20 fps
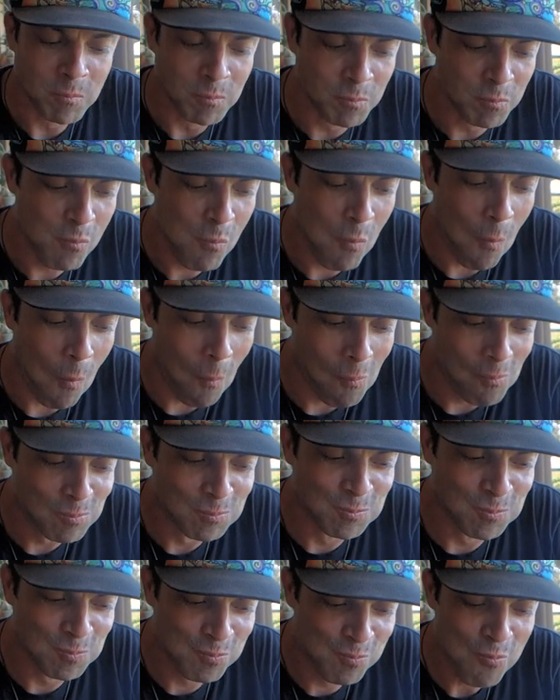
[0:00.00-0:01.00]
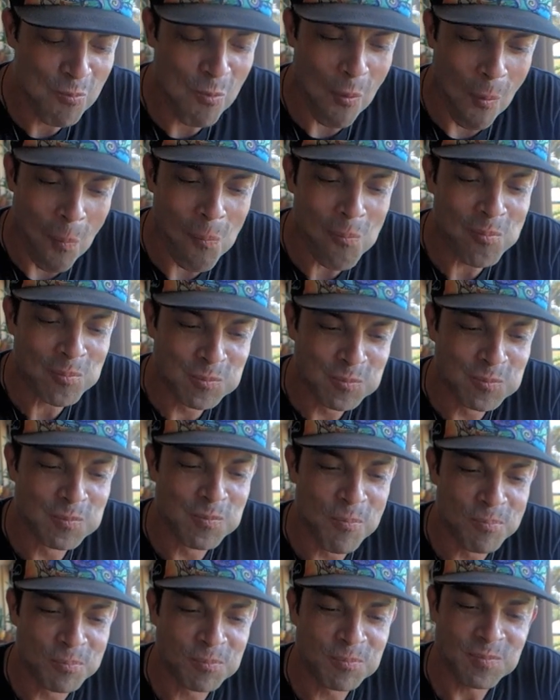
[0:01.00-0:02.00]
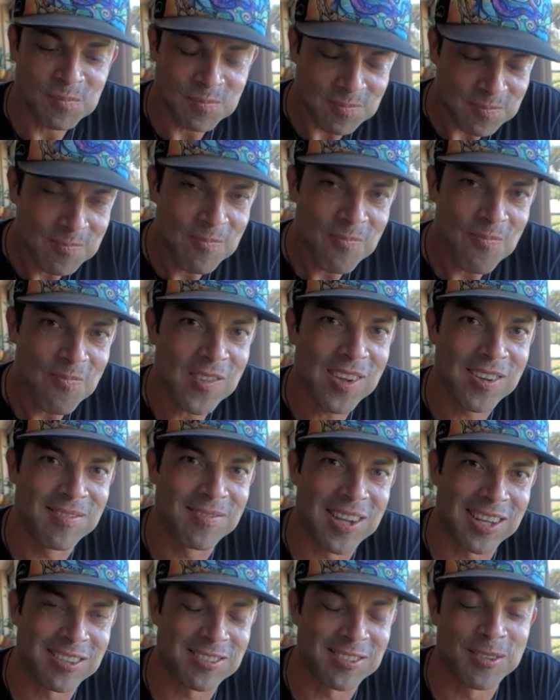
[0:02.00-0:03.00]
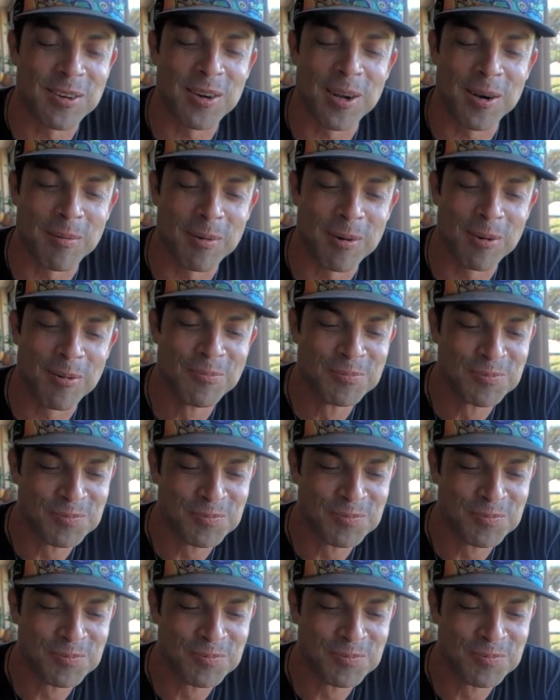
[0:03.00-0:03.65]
uh, special sauce. That's incredible.